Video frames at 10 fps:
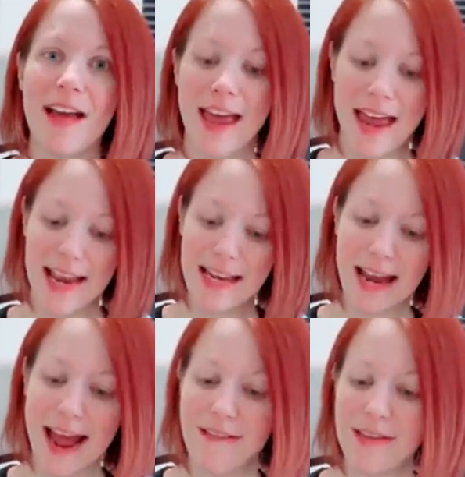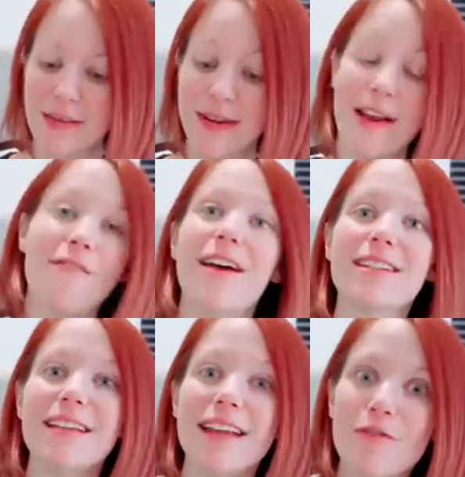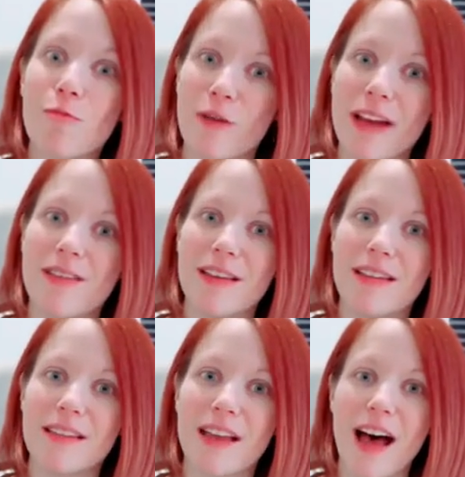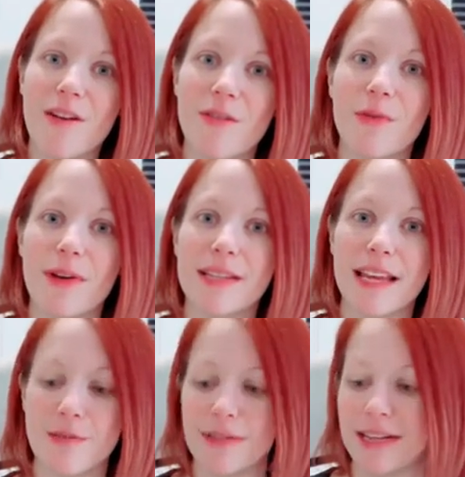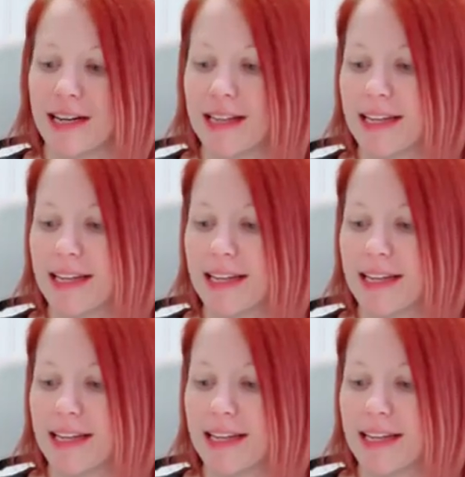And I didn't have this one. I've actually never played this title in the Resident Evil series,